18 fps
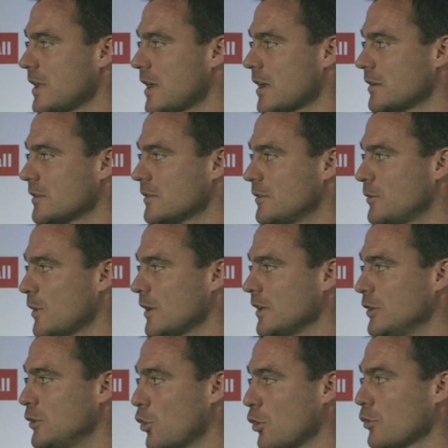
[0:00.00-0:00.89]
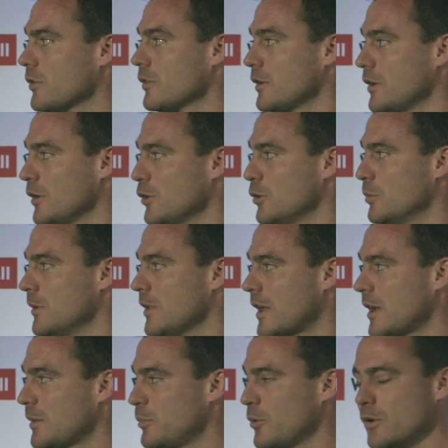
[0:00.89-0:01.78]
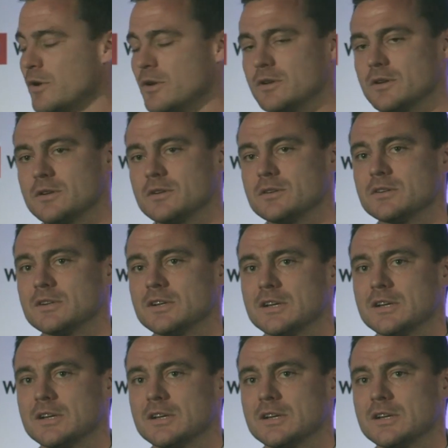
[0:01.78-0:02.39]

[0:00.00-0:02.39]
They hadn't quite got the club at that point, and